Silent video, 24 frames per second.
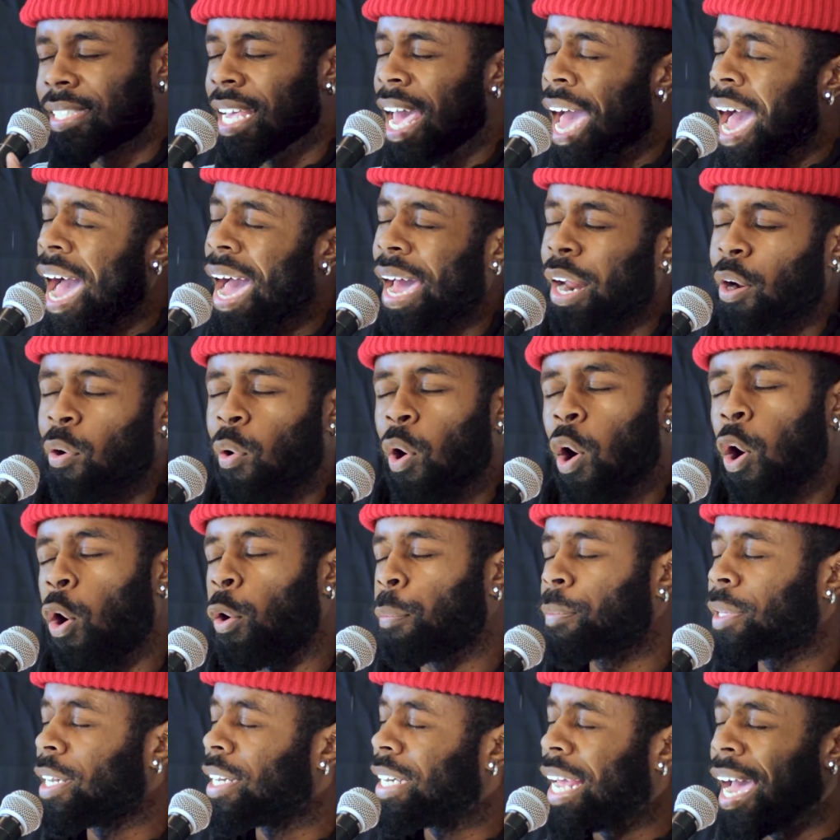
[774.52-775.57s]
I don't
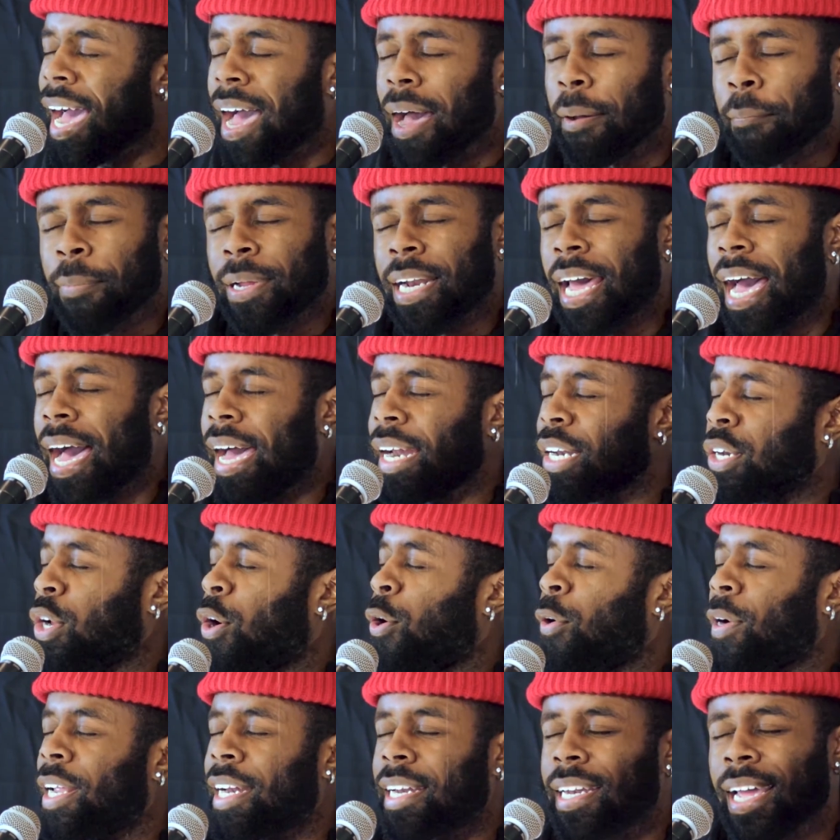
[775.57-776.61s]
hope to die, but I
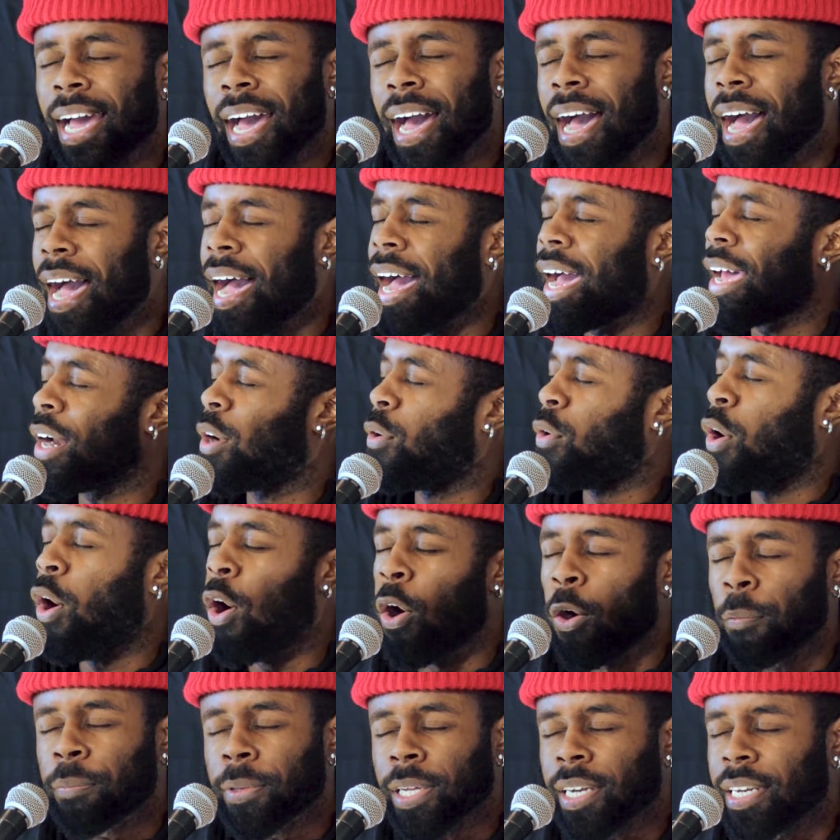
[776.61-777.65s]
know that I don't
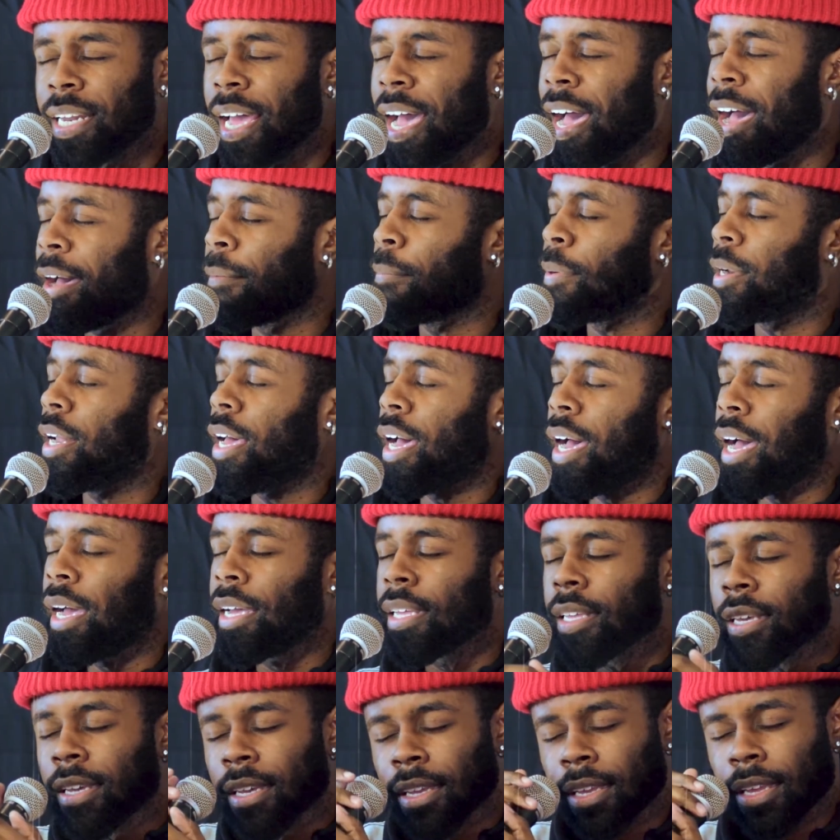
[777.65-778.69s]
hope to die, but I
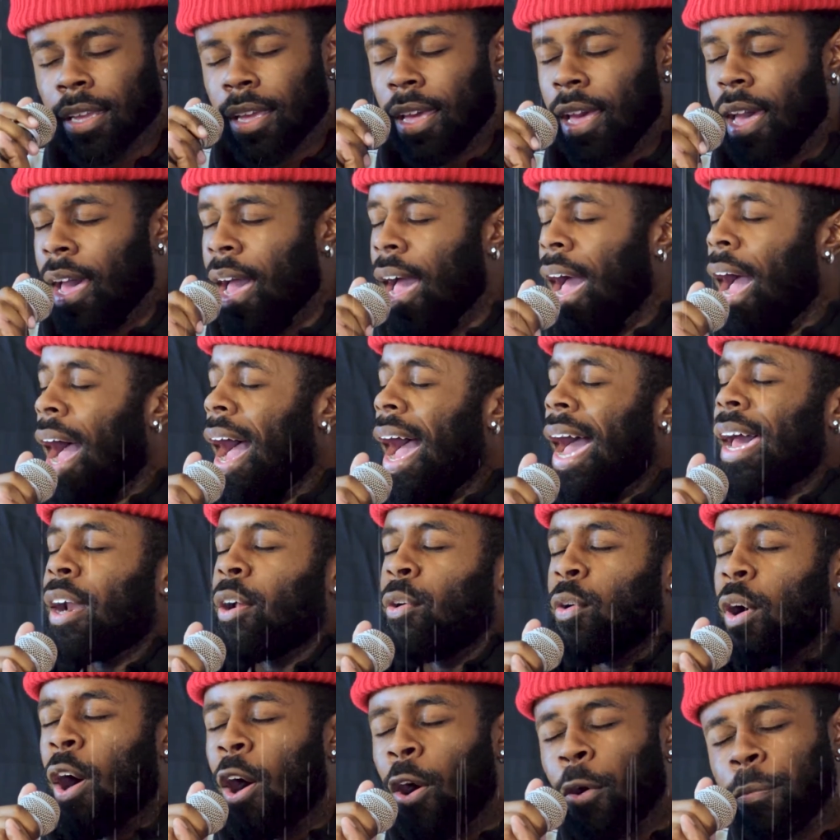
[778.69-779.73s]

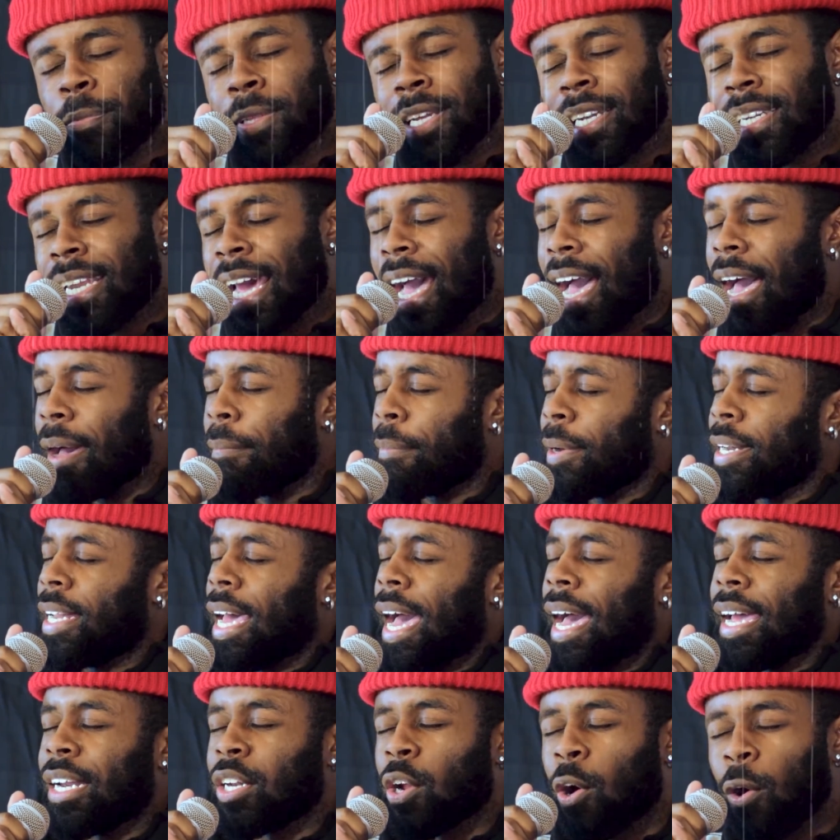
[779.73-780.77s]
don't hope to die, but
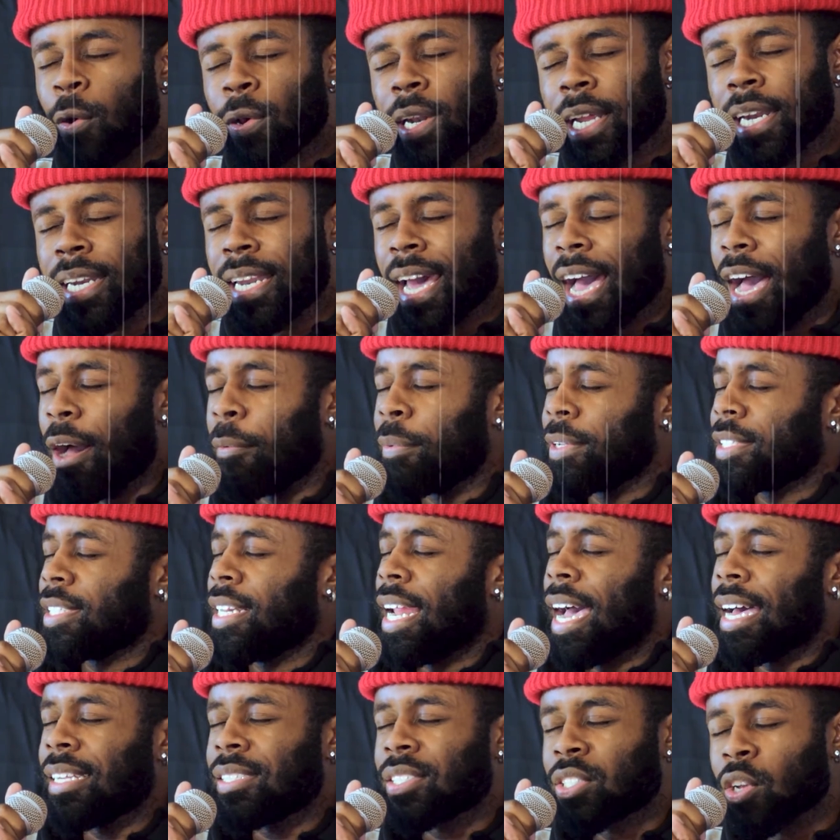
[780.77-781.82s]
I know that I was
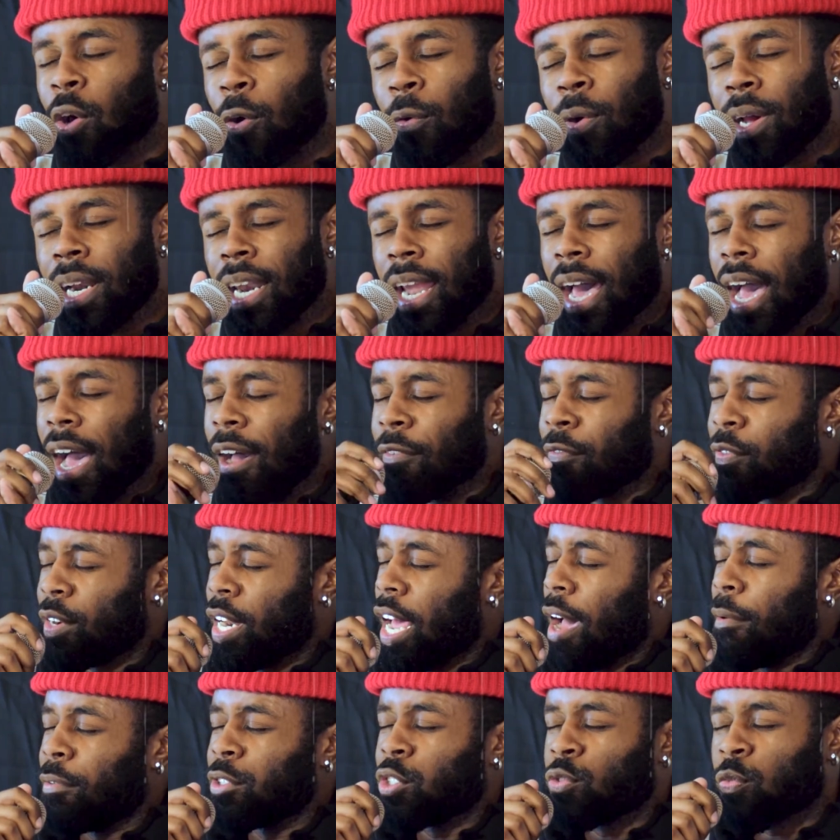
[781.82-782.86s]
not so alive when
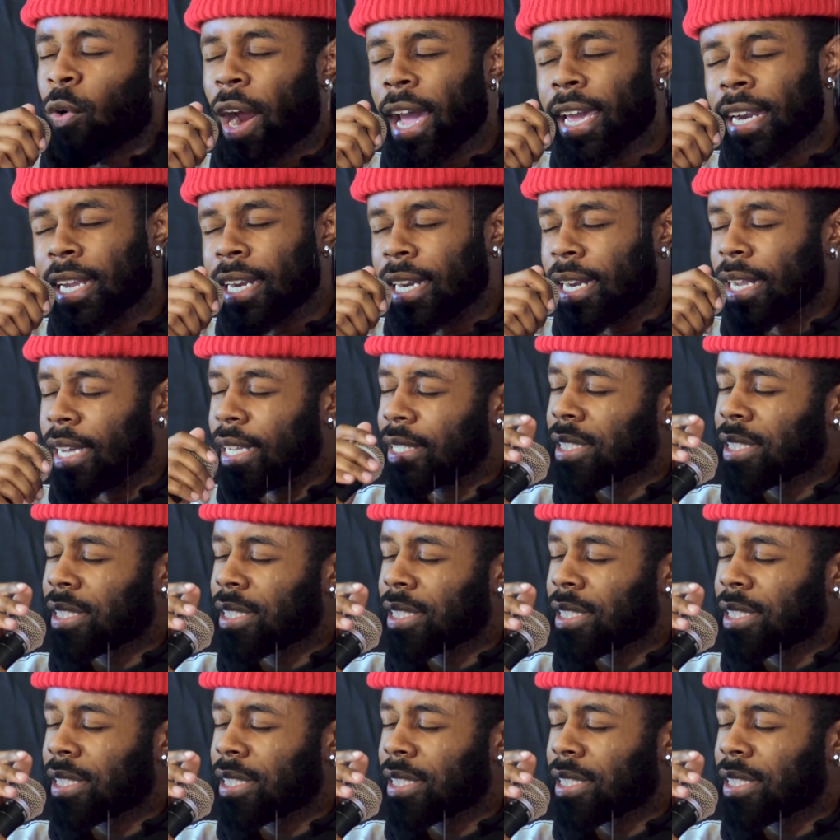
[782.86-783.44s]
I was writing this.